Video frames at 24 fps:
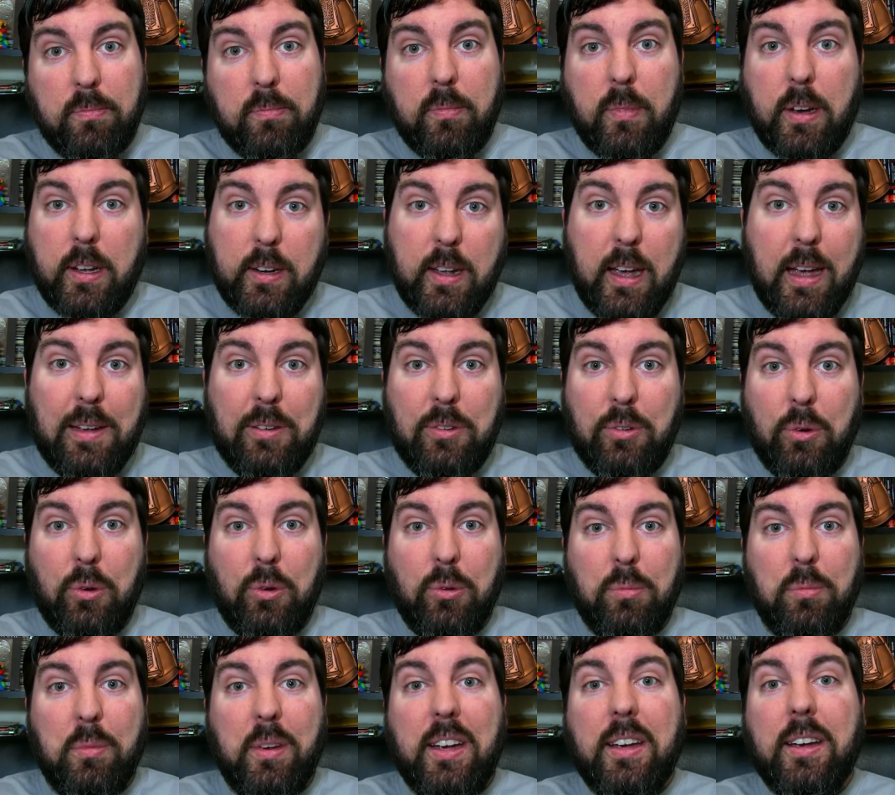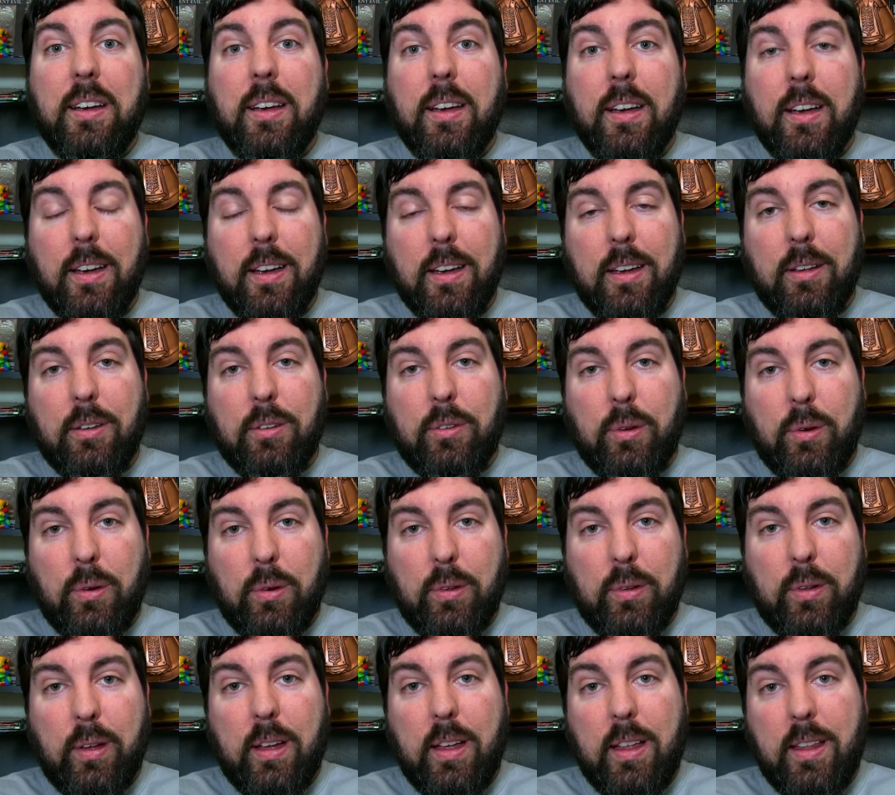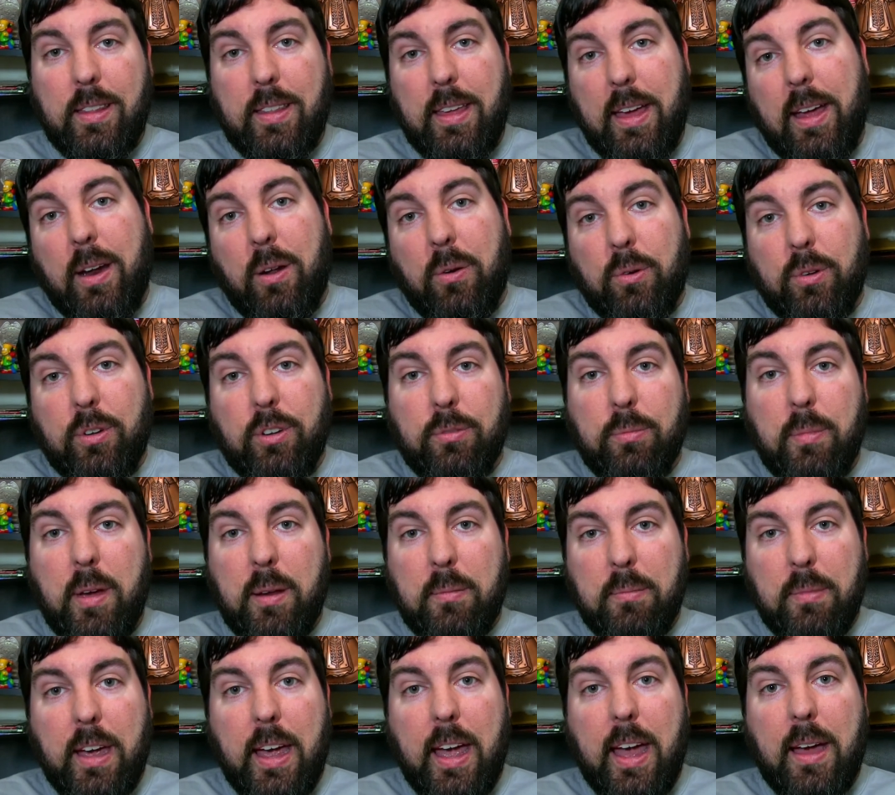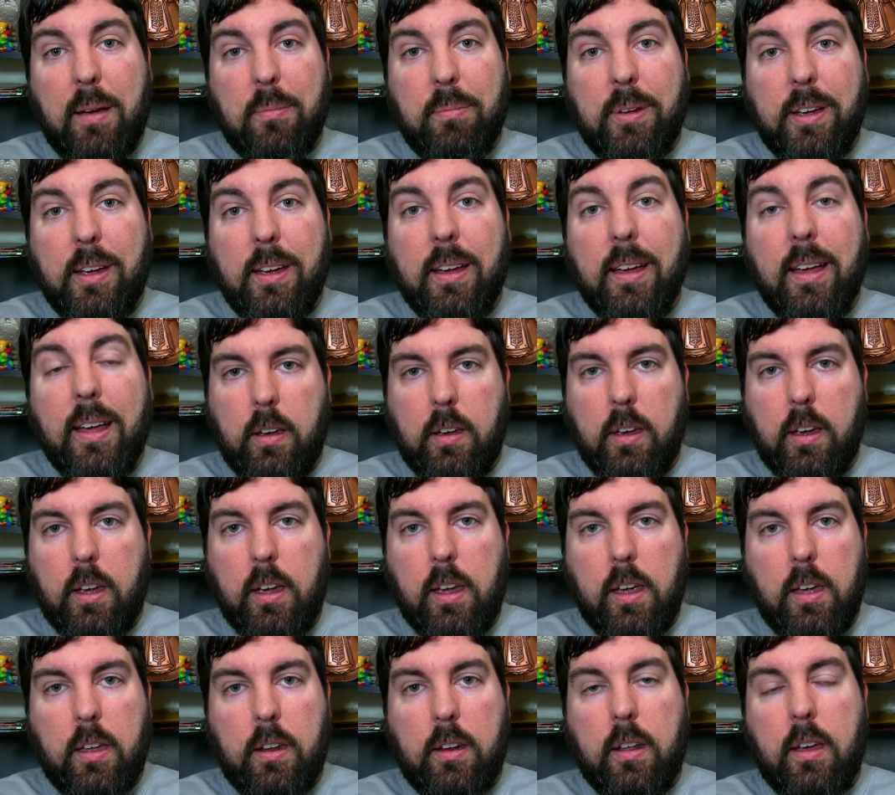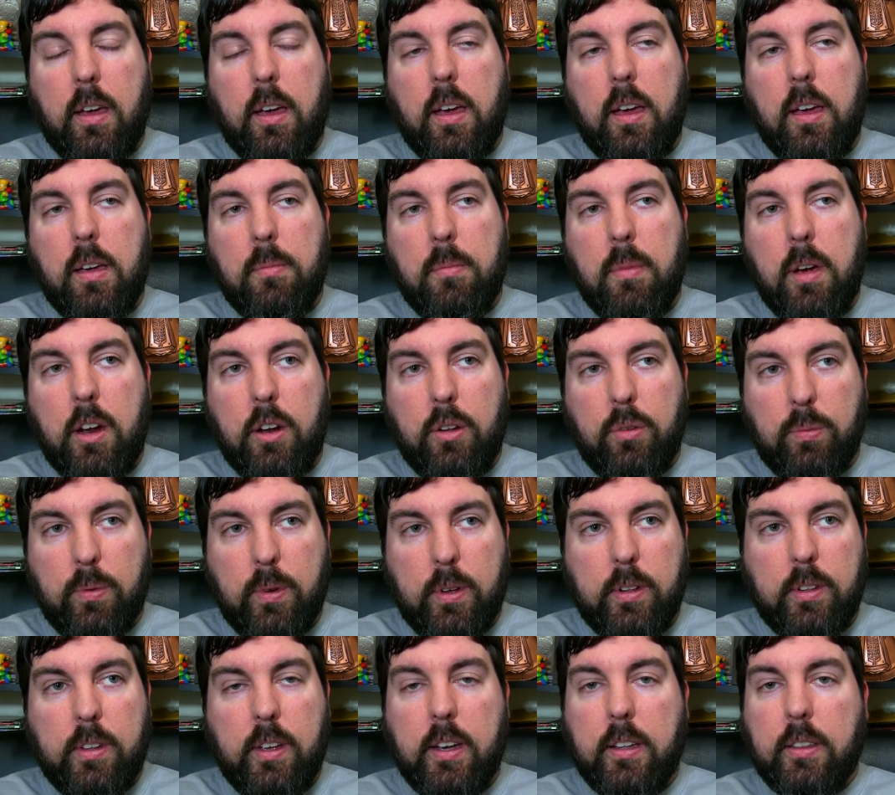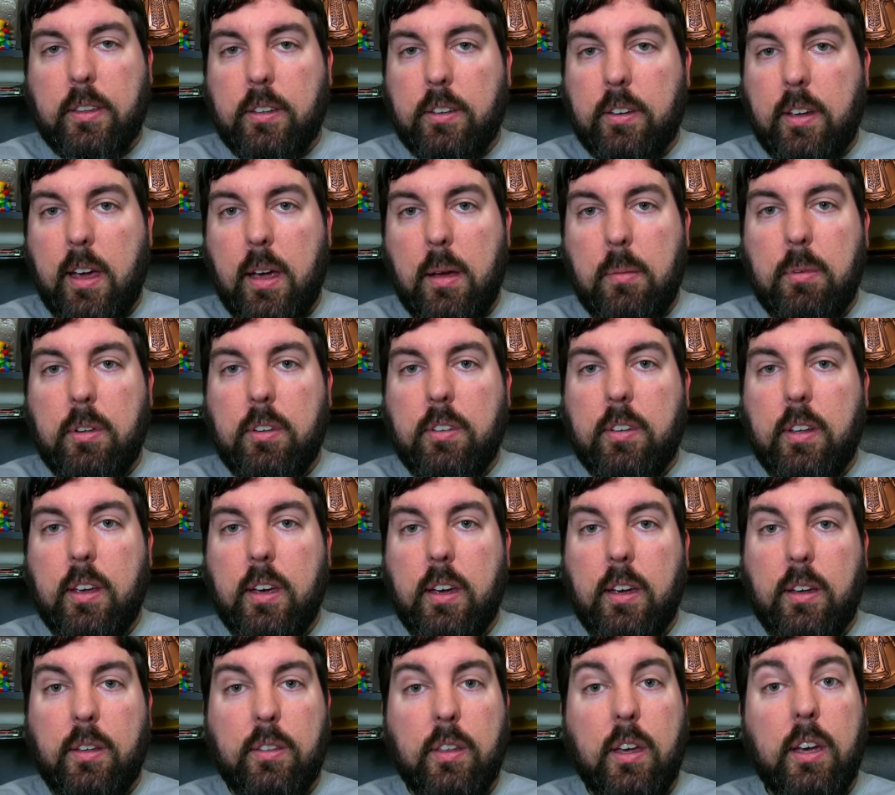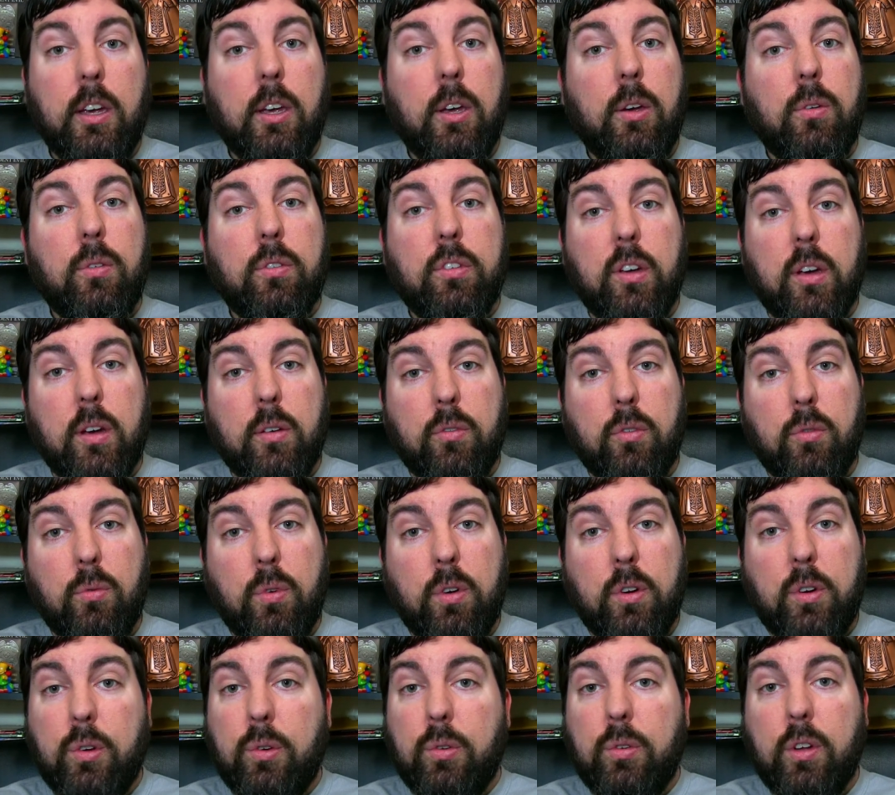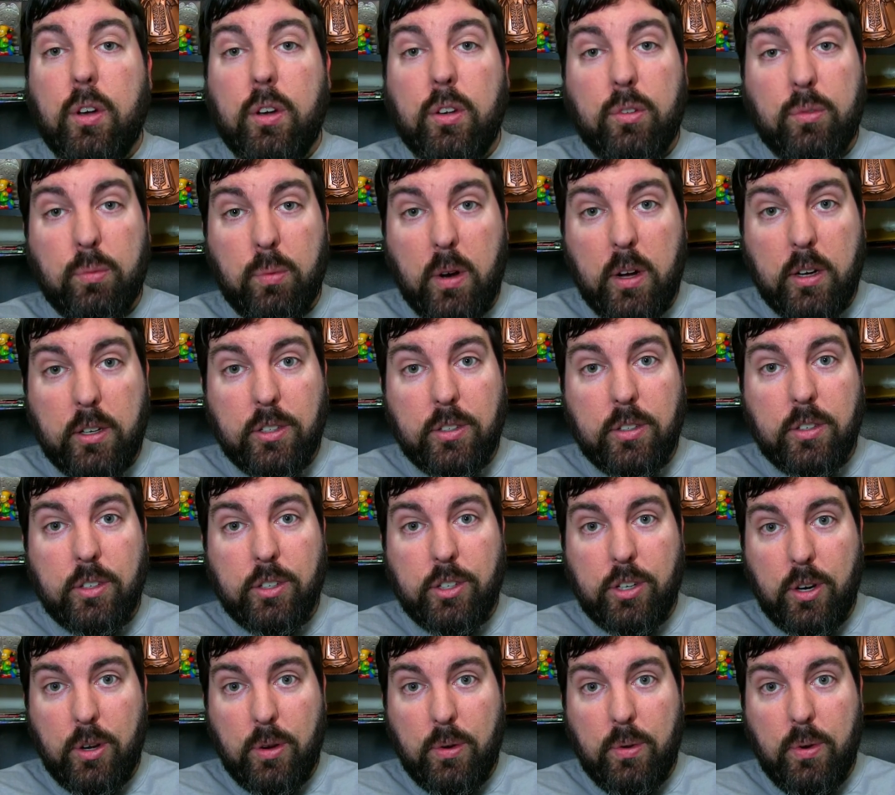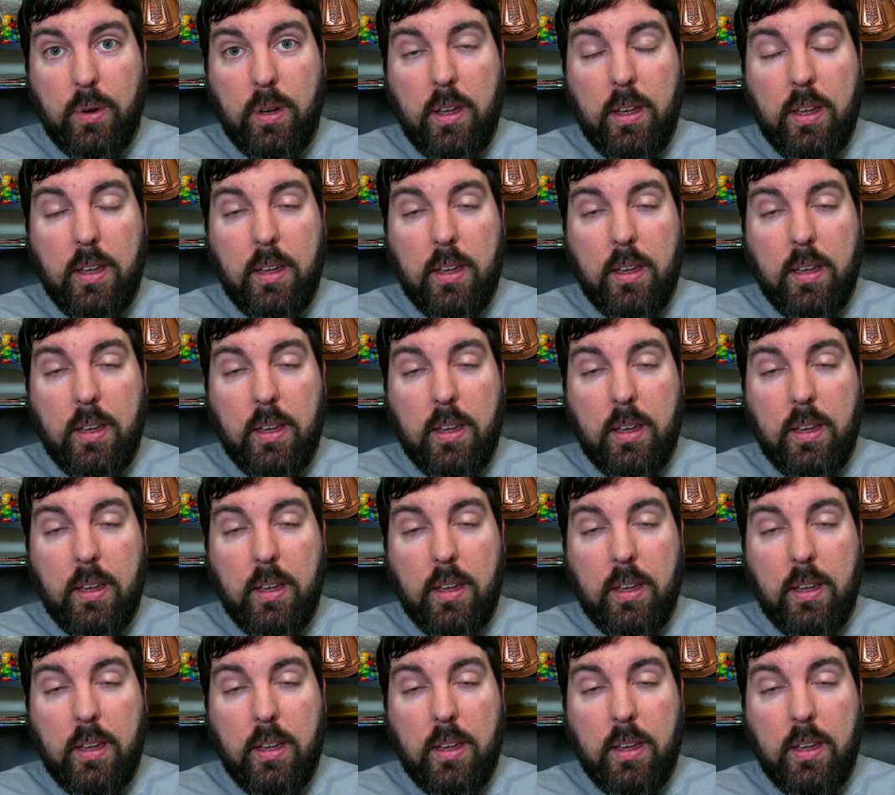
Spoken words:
My dad told me, so that always made me happy. And I might as well take the time to say thank you to everyone who does watch the show,